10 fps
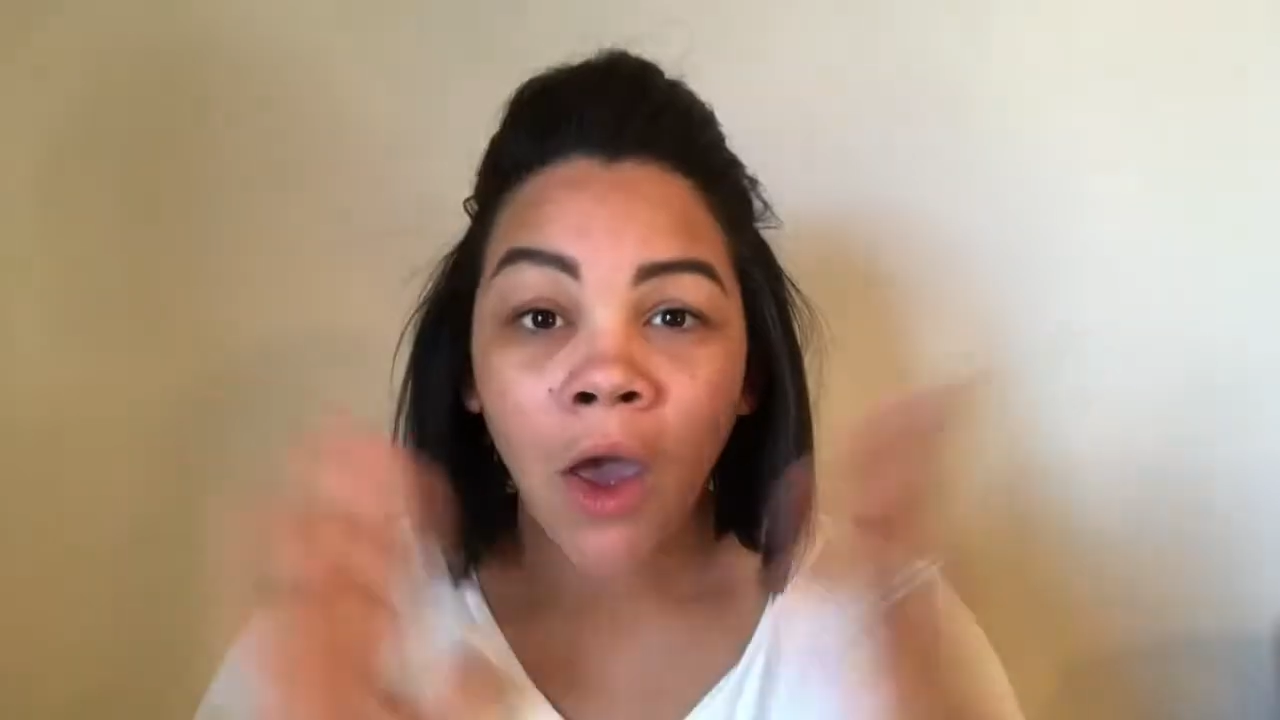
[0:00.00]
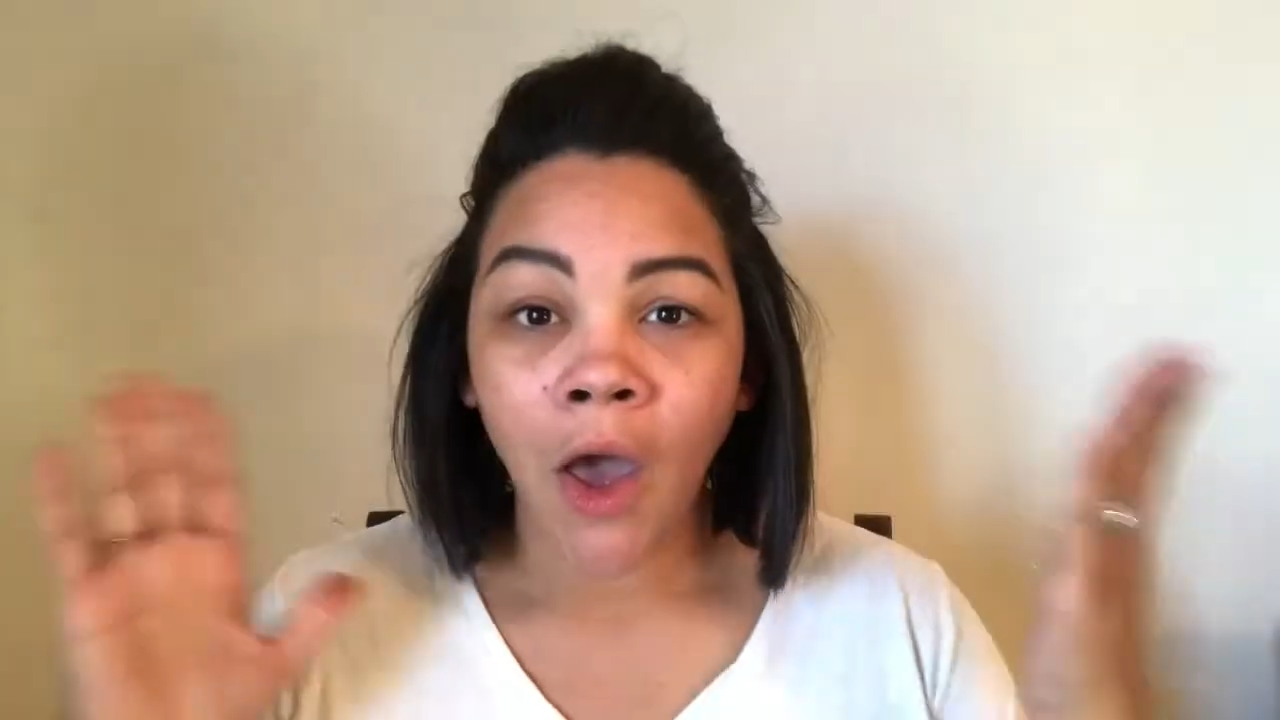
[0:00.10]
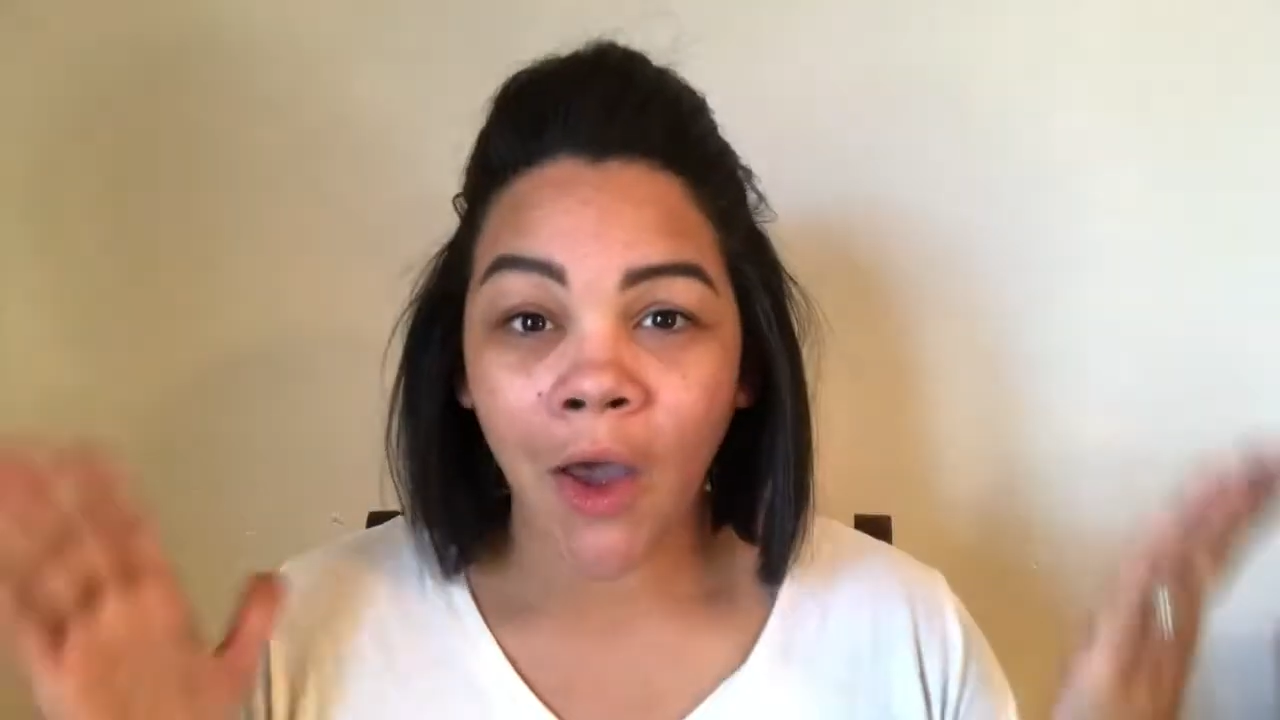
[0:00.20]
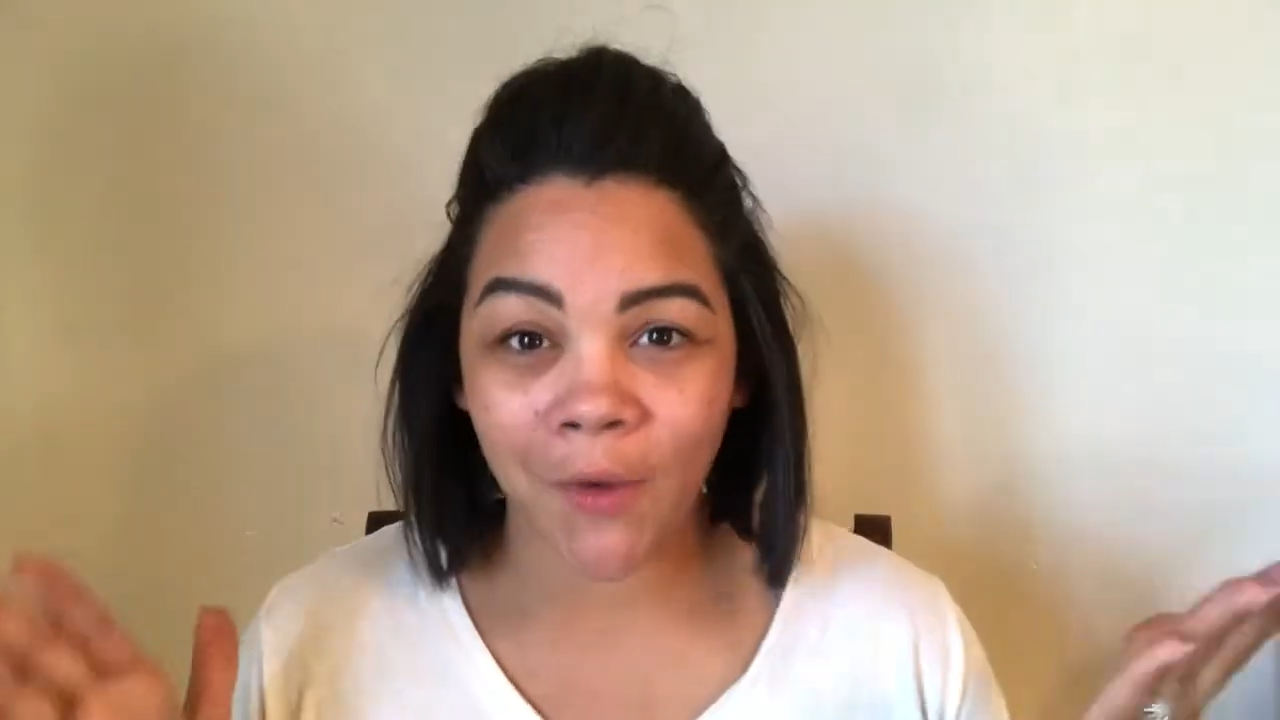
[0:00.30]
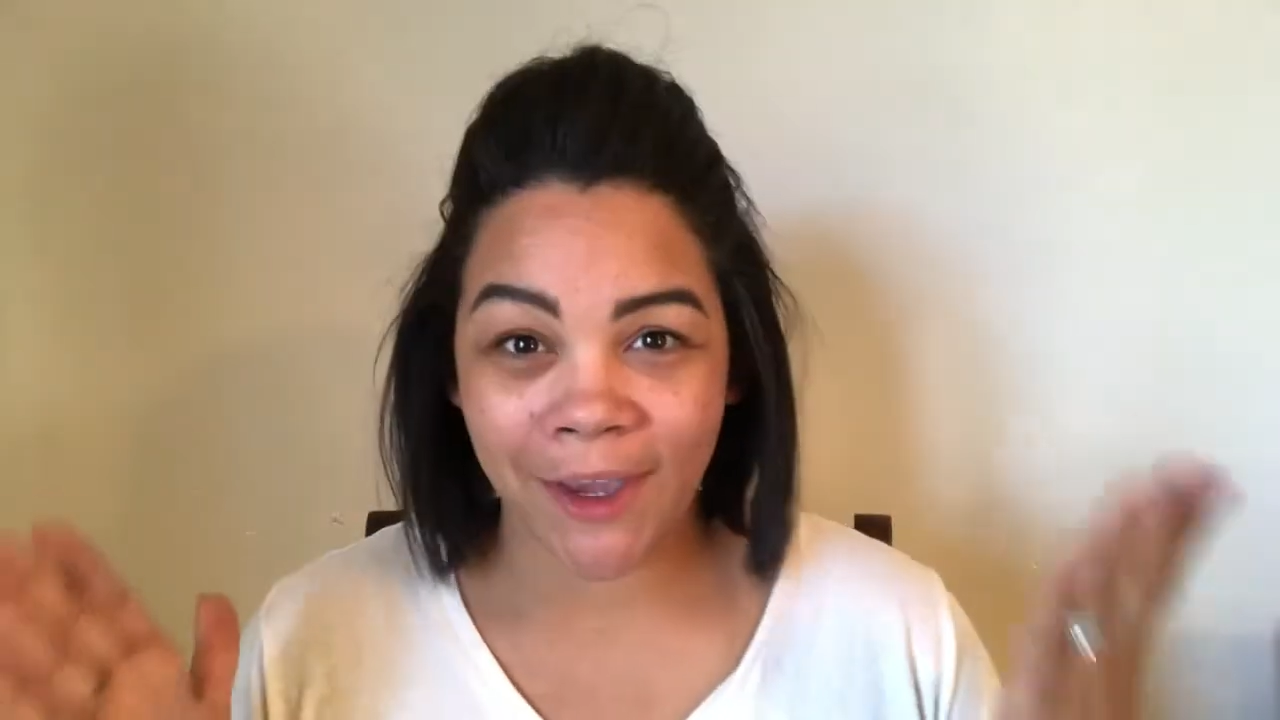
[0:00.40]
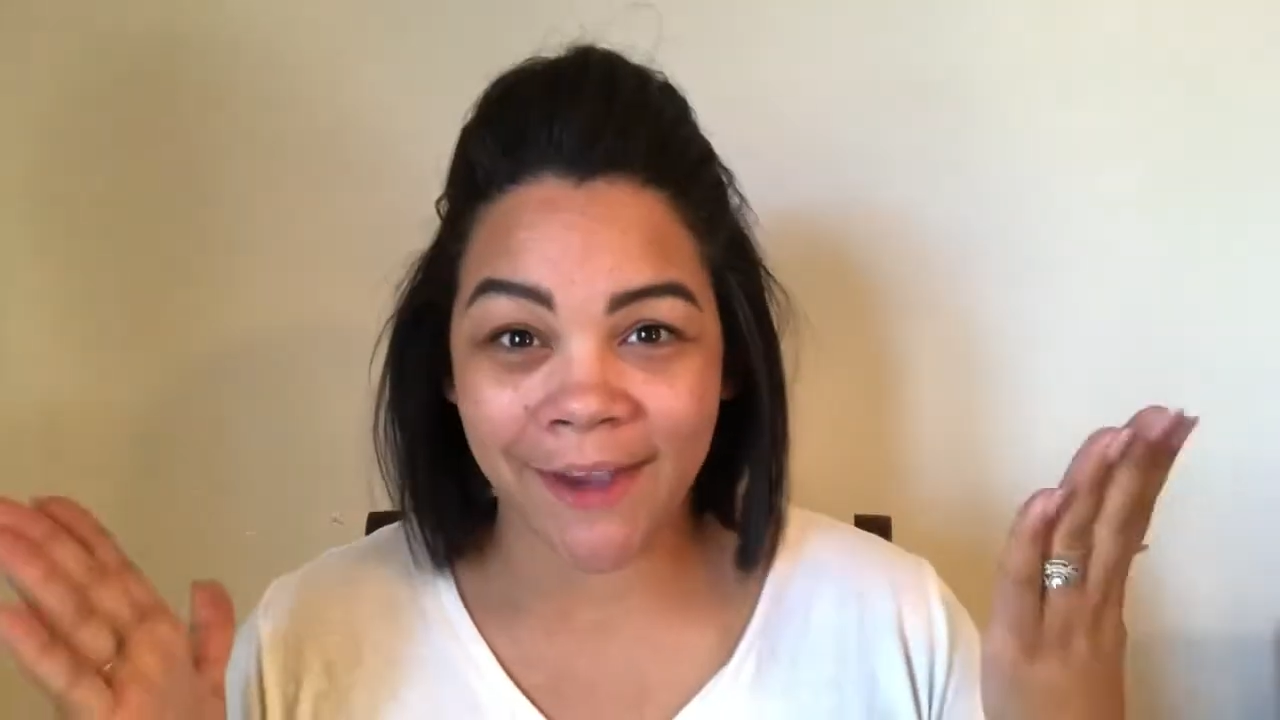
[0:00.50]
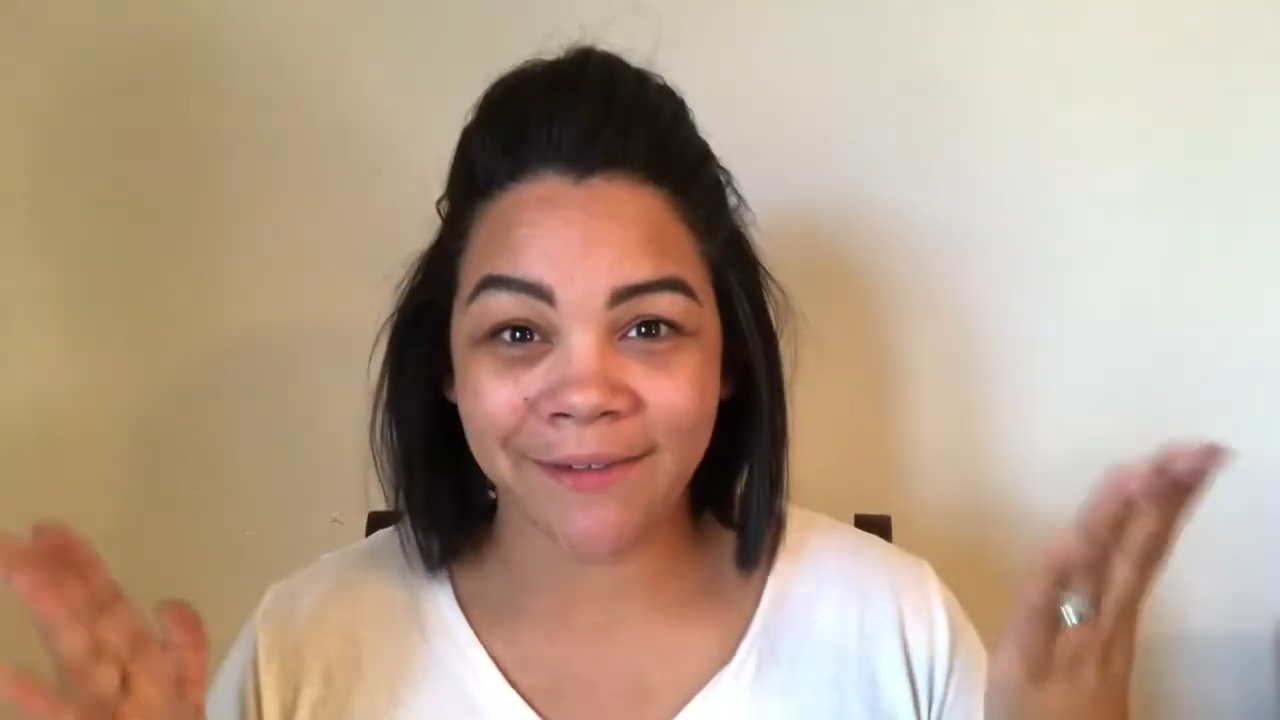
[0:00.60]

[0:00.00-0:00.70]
Okay.